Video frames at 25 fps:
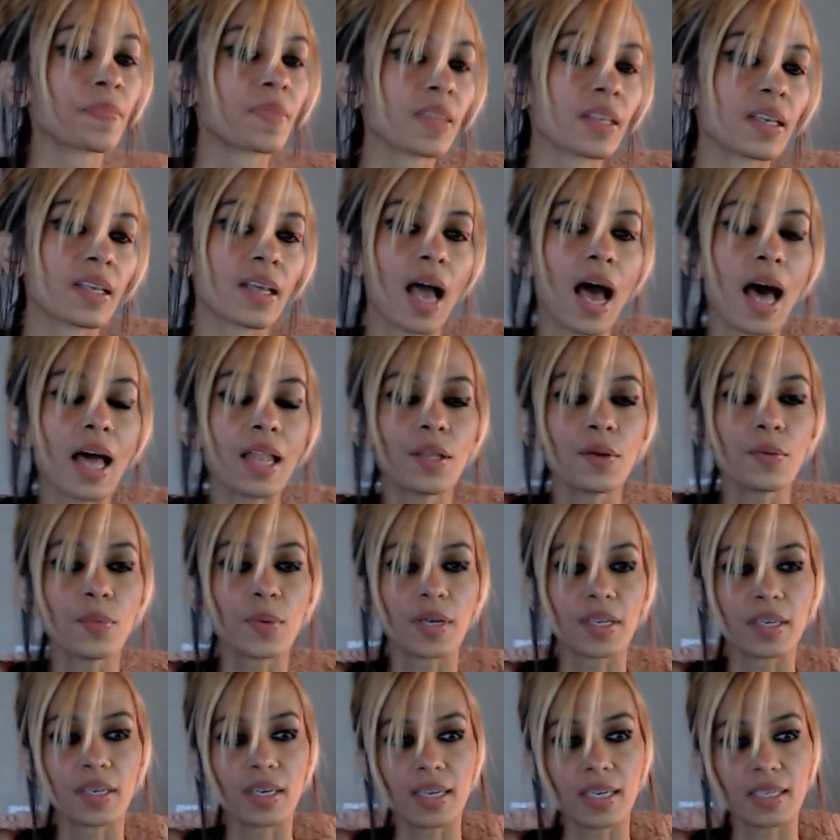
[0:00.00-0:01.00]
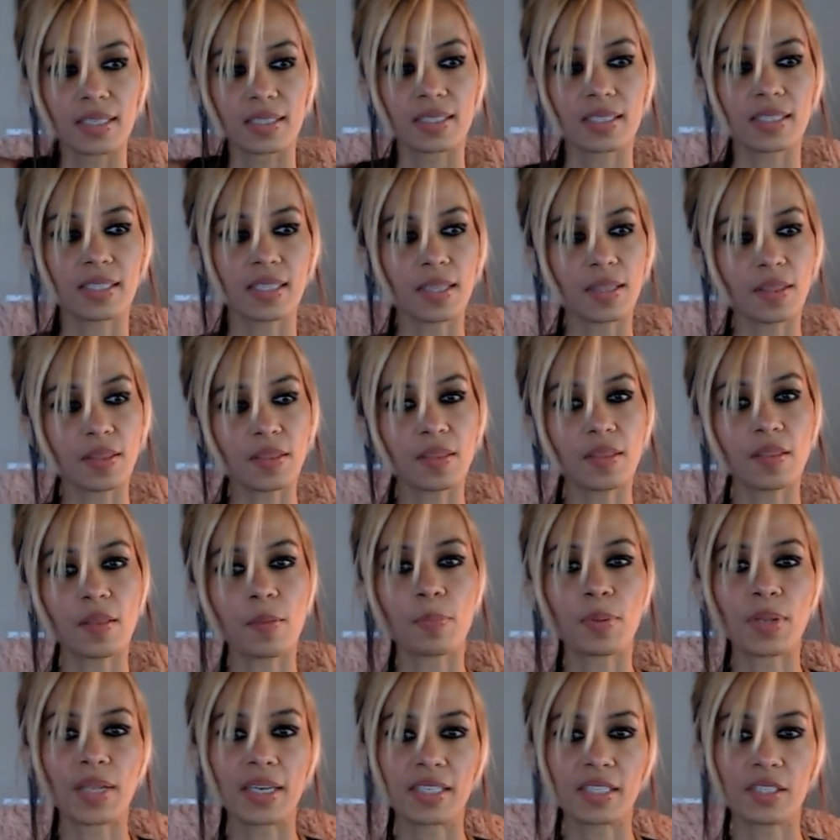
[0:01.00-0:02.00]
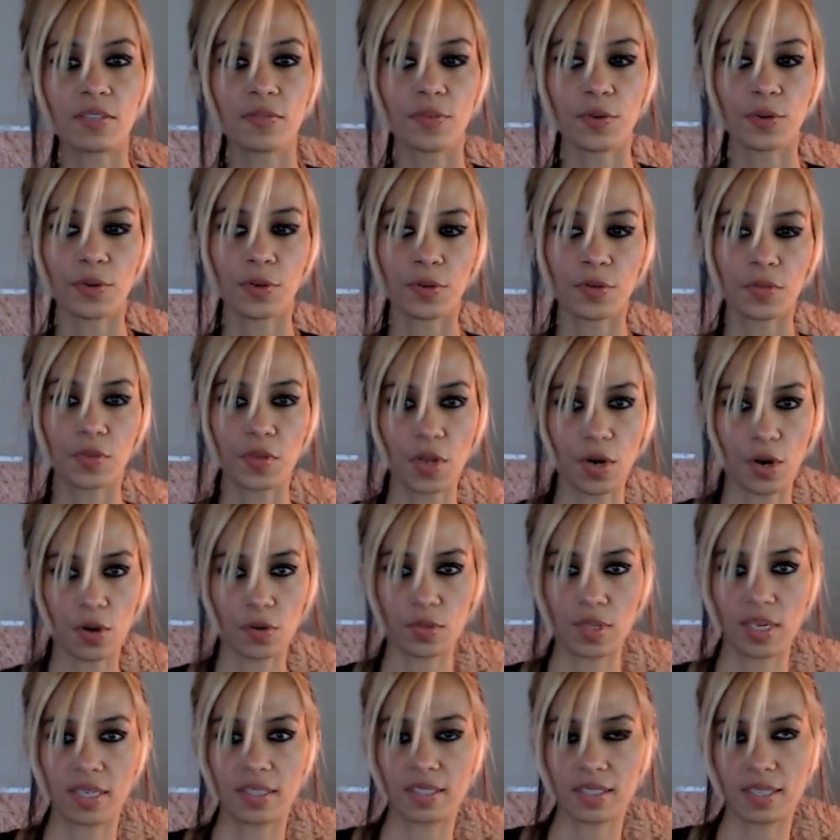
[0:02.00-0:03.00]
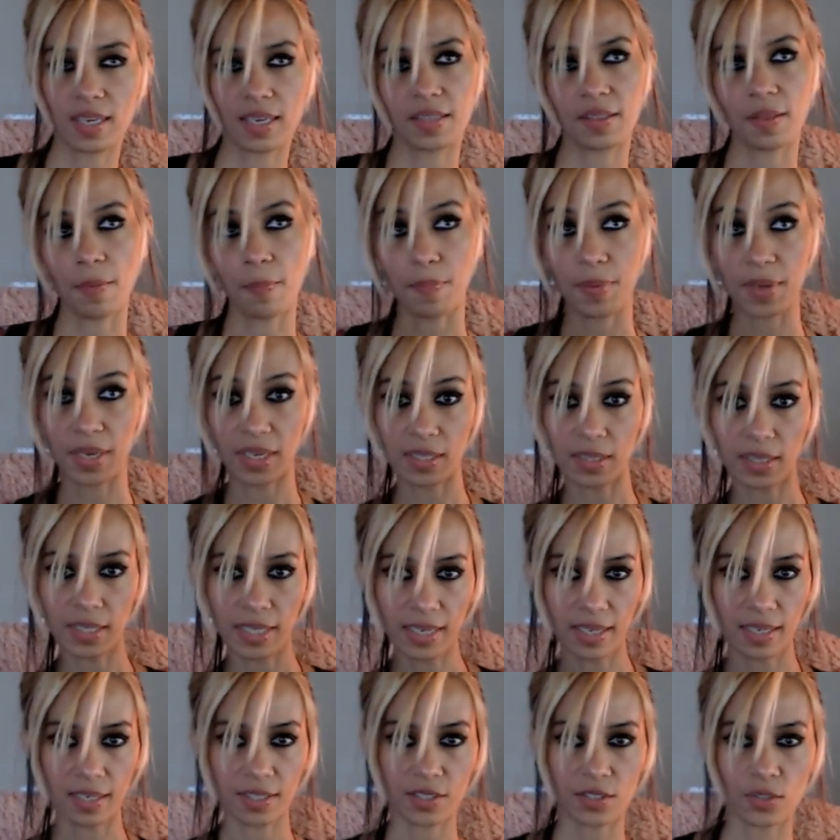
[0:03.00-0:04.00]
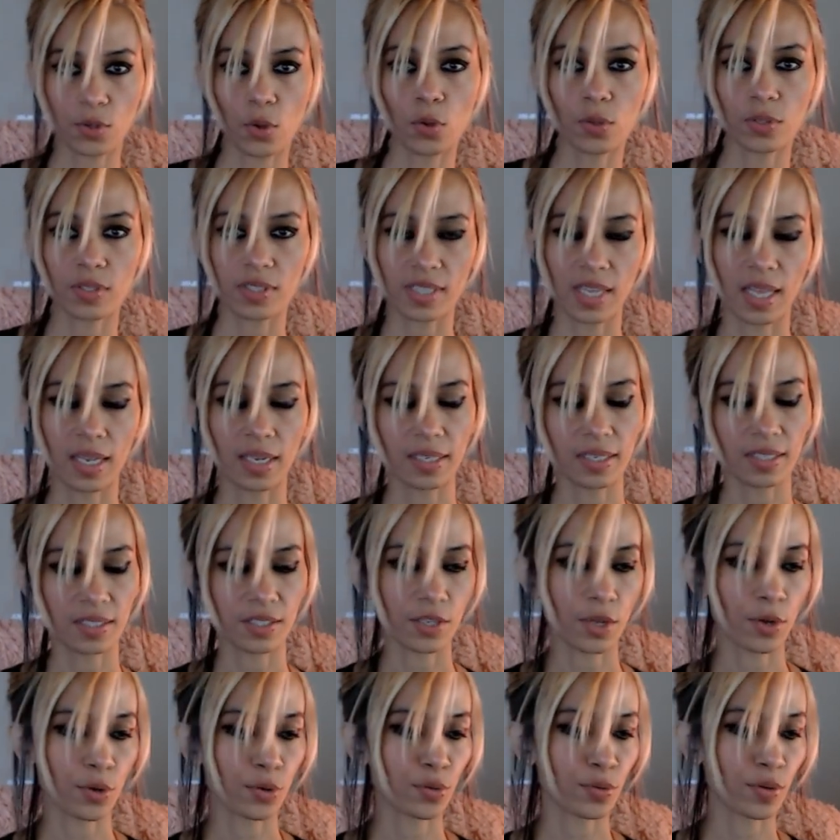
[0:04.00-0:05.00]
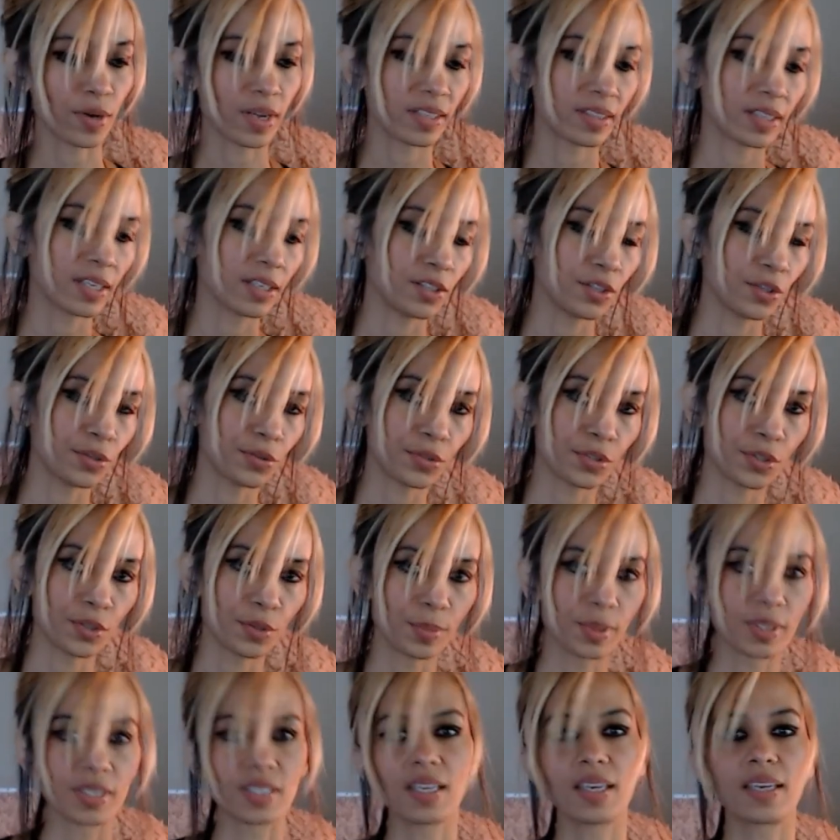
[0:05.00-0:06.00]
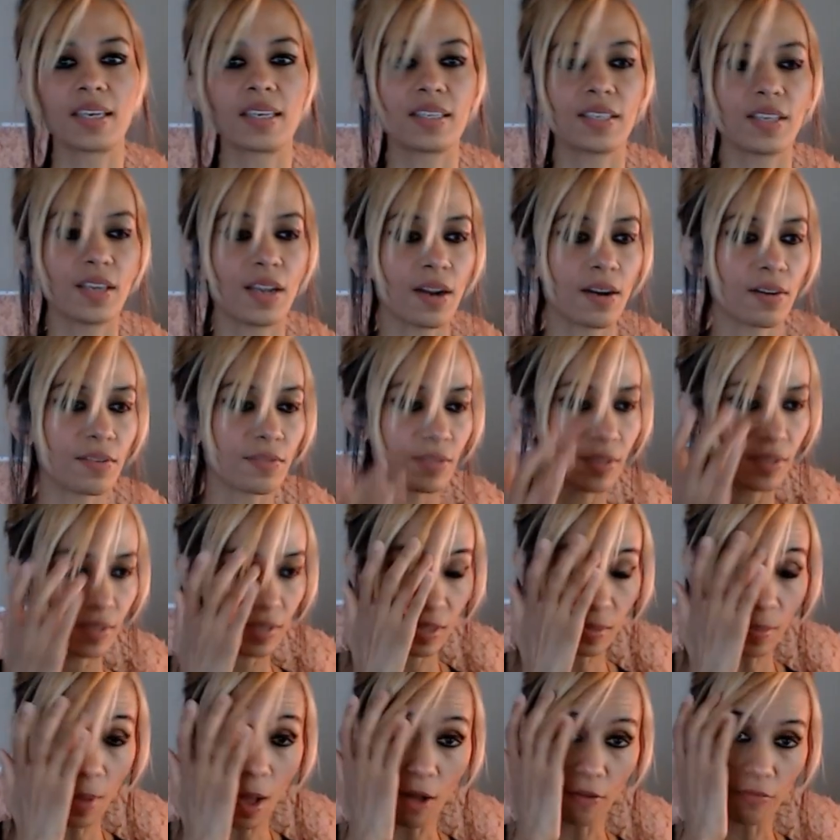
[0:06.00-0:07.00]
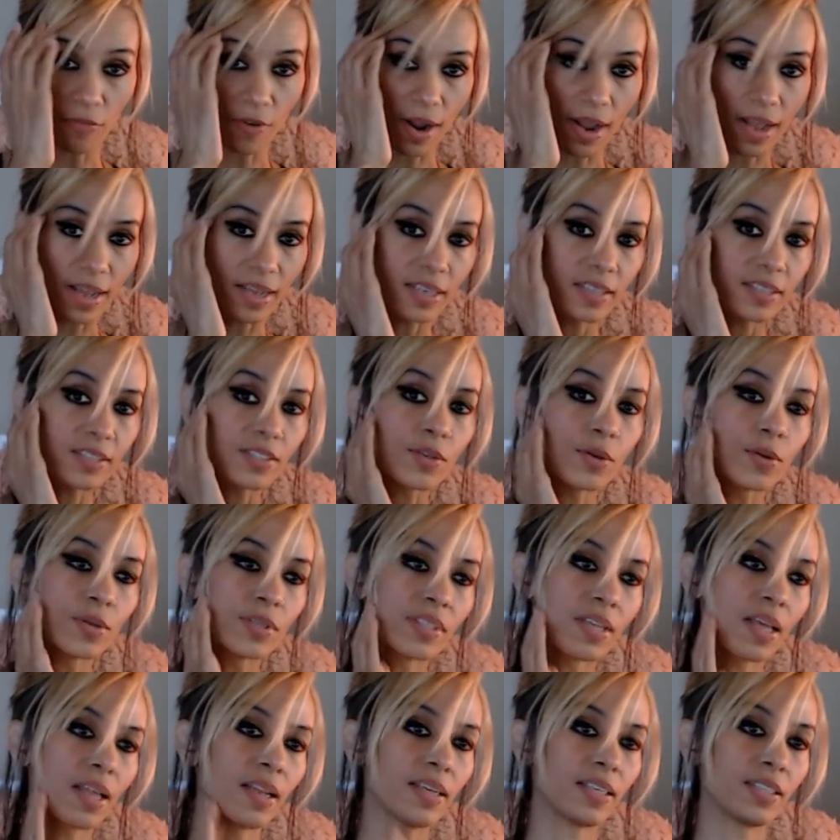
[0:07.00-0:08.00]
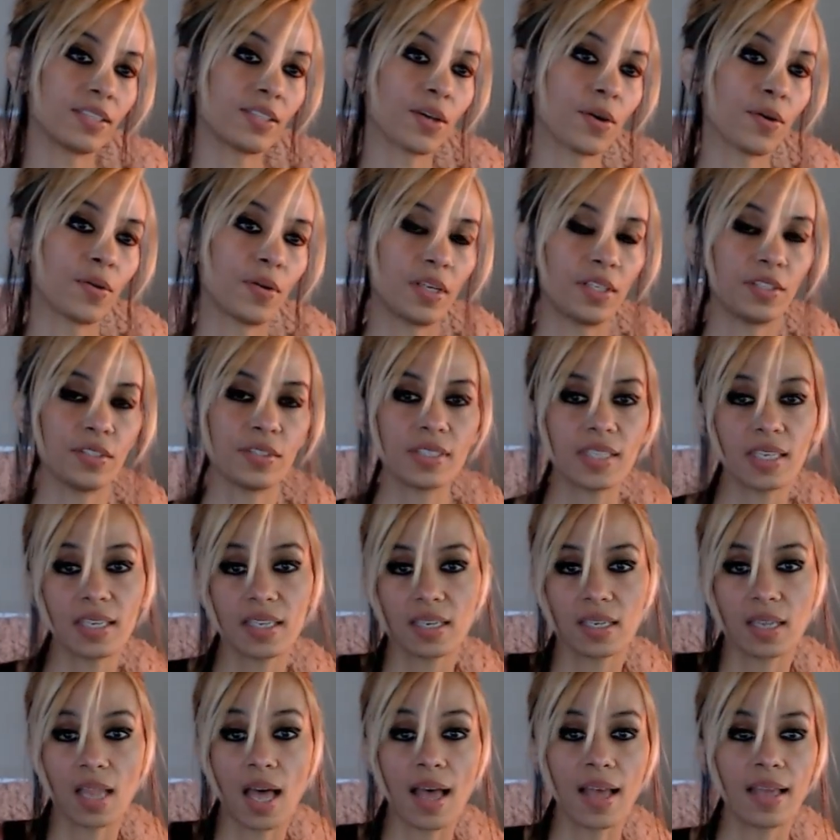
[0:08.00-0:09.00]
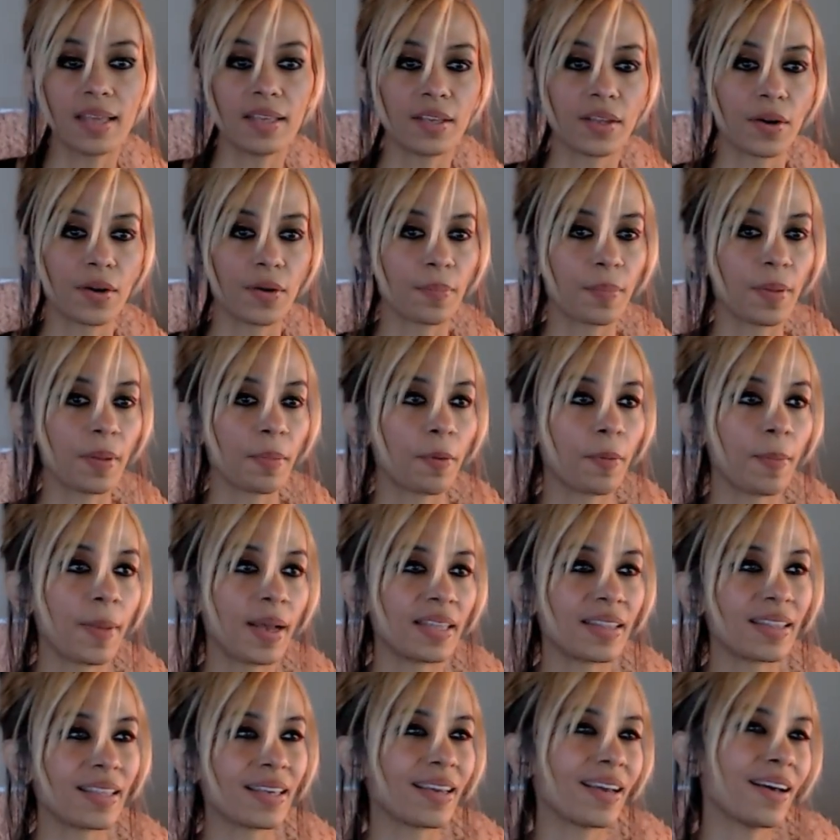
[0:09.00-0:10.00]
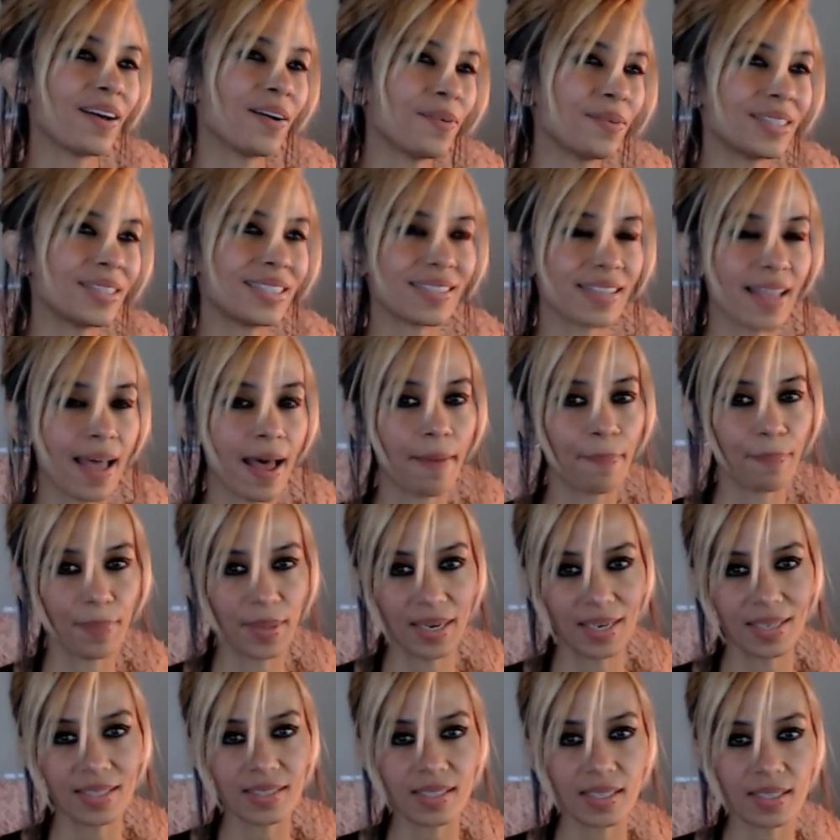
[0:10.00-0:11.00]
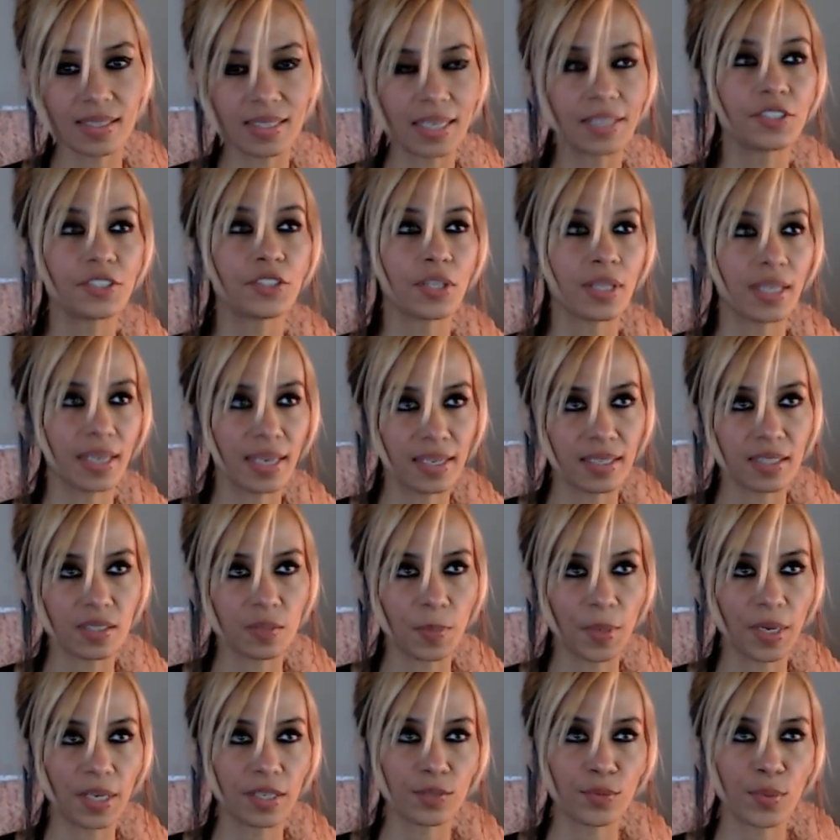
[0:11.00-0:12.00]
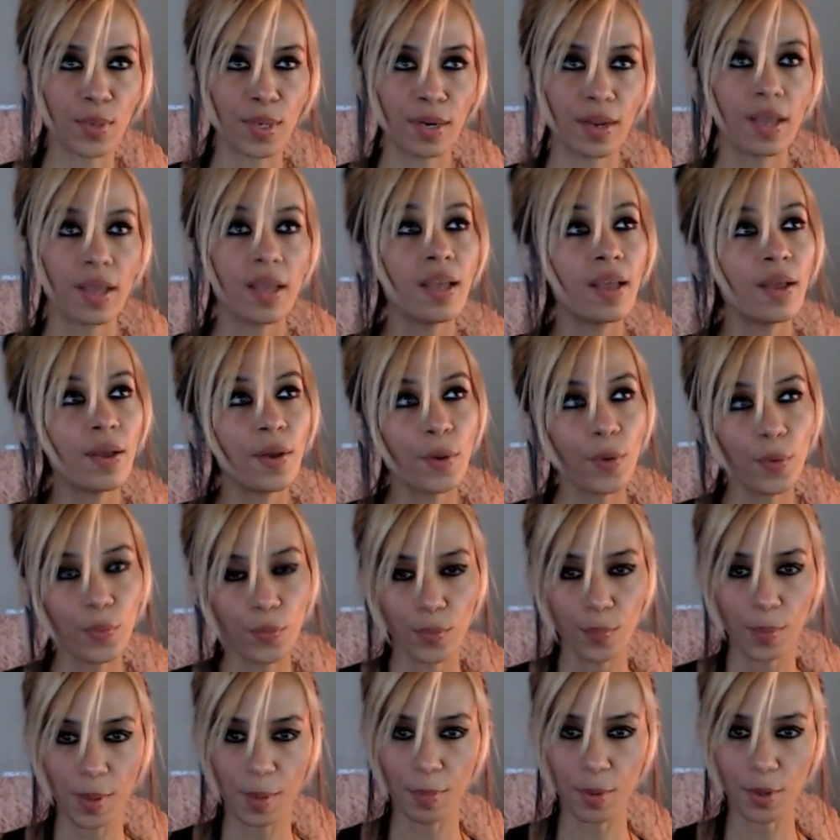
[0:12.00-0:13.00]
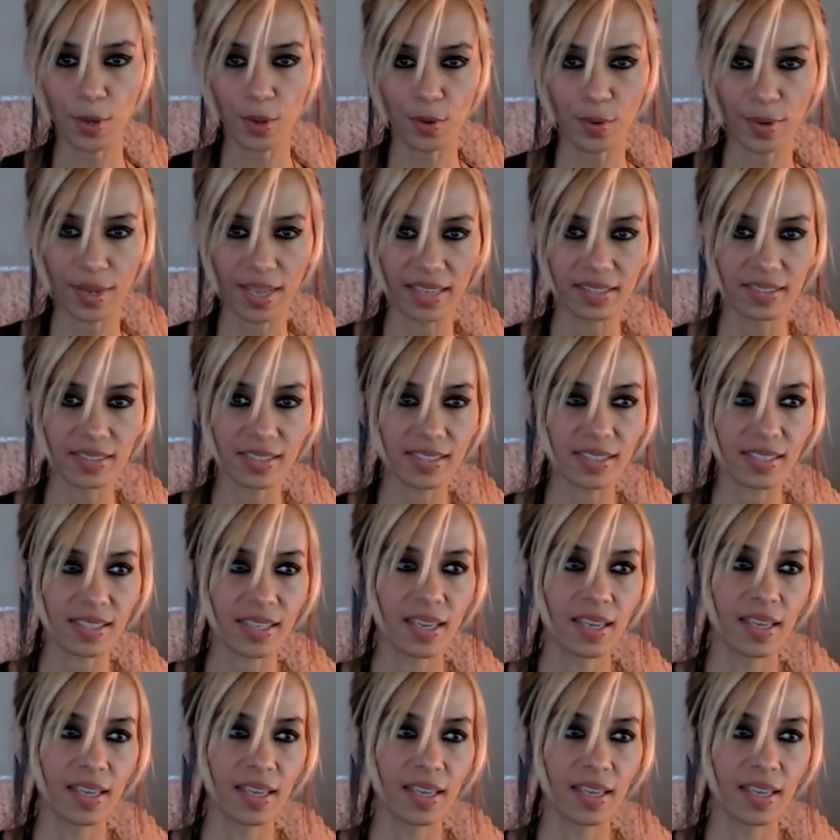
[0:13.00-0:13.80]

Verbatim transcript: Hollywood is the place for you know that's like the big league soul selling zone, and then YouTube is like you know small fry soul selling zone, and you see it a lot. You know people might think oh it's not, but it essentially is because when when people go against